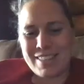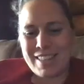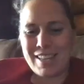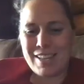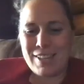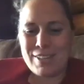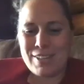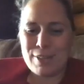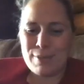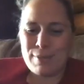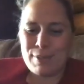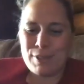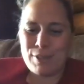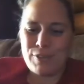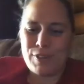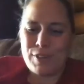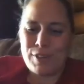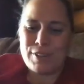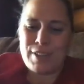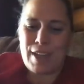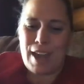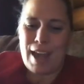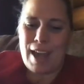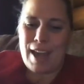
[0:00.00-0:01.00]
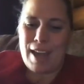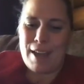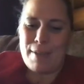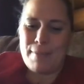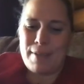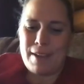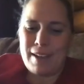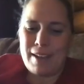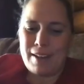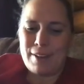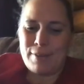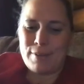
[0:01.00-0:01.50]
to thank you so much for your time,
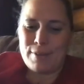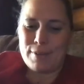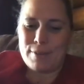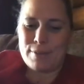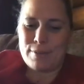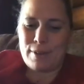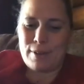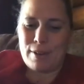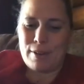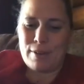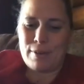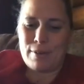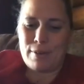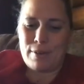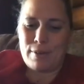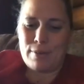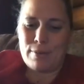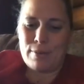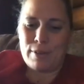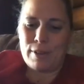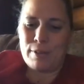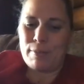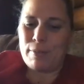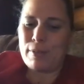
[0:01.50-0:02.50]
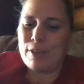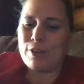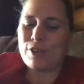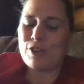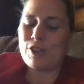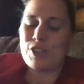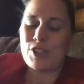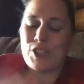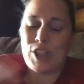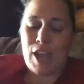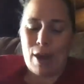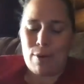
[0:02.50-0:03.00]
and it was a real
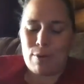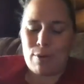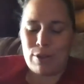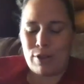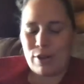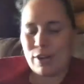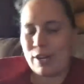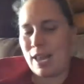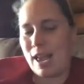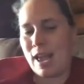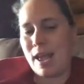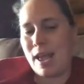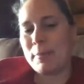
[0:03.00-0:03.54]
pleasure to chat with you today.